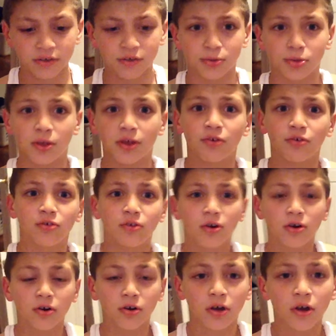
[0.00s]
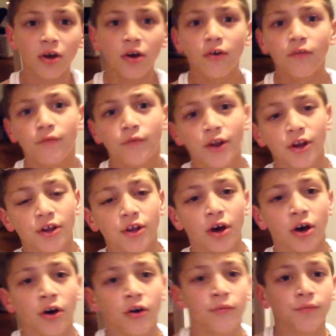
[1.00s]
to sing along video
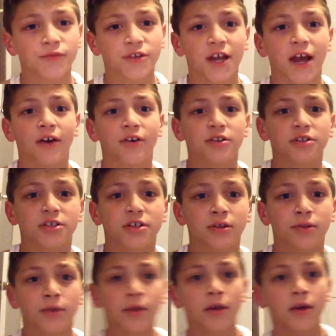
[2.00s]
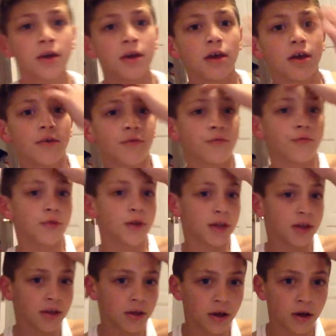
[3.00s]
um, challenges if
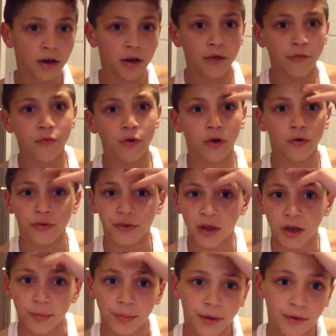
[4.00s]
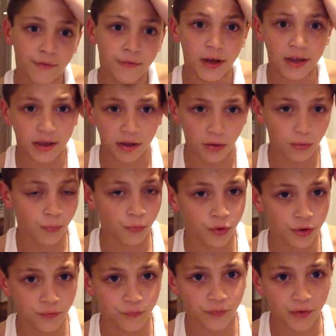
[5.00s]
we uh, if y'all will tell me if I
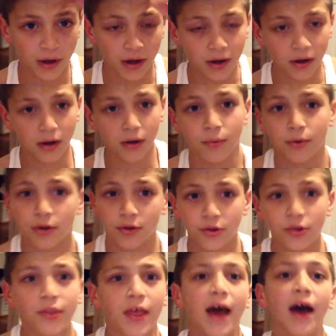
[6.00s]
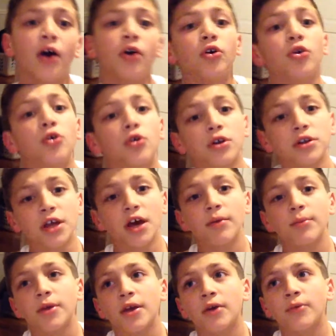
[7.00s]
want to I want to do that or tell
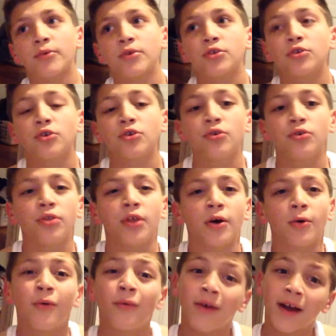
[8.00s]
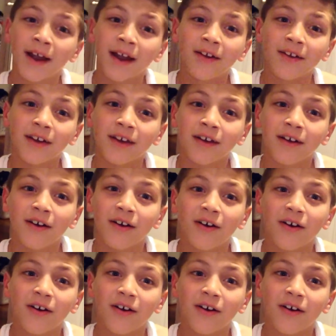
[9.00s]
me I want to do the wear it